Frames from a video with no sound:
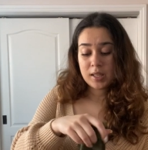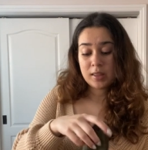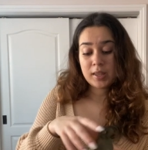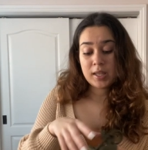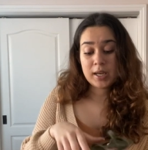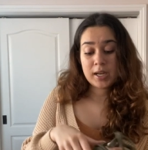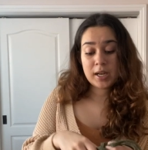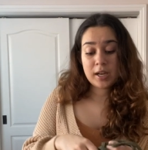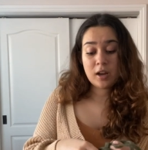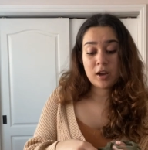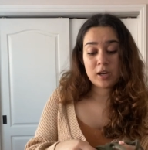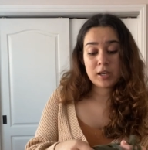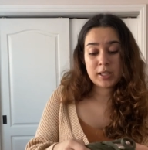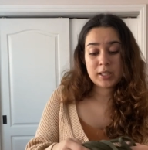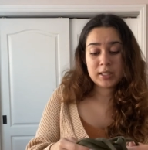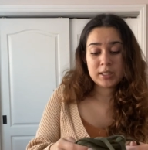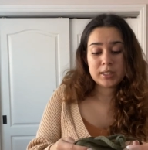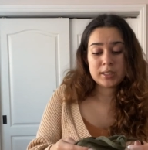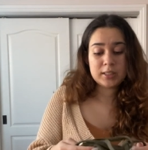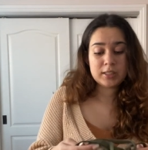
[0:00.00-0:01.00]
And then I got it
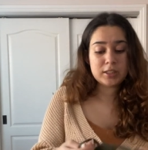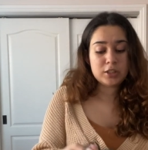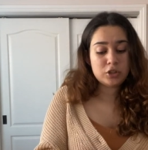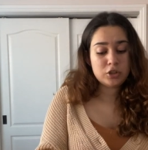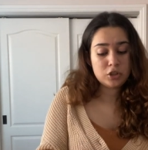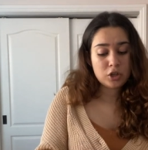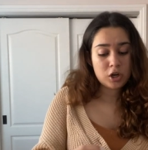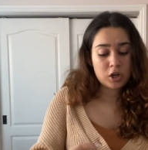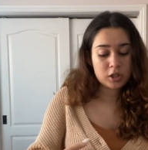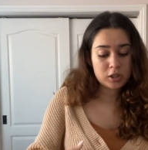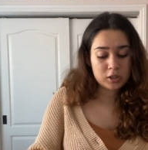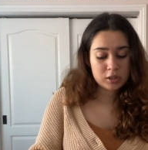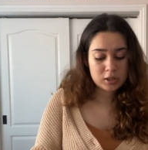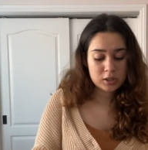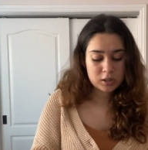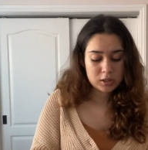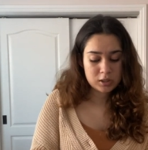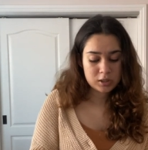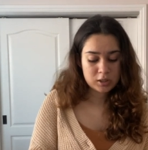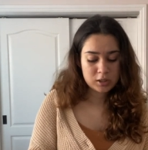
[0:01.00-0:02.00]
in this dark
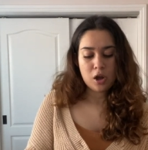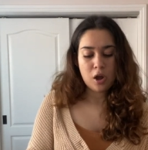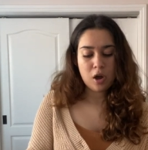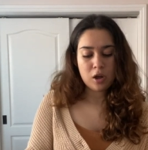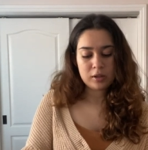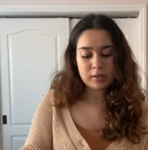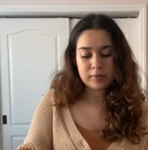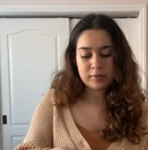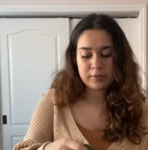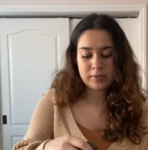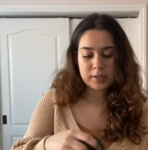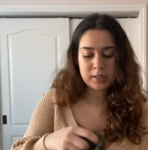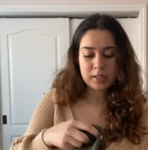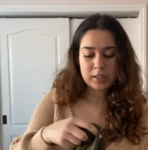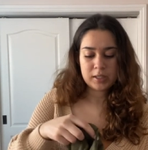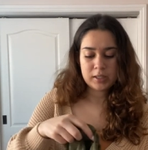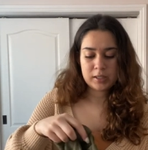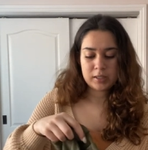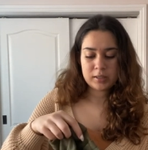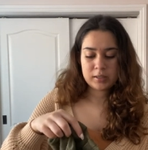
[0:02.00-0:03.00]

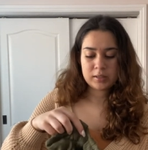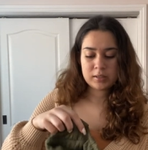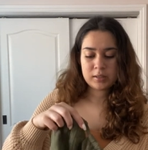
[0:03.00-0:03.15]
olivey,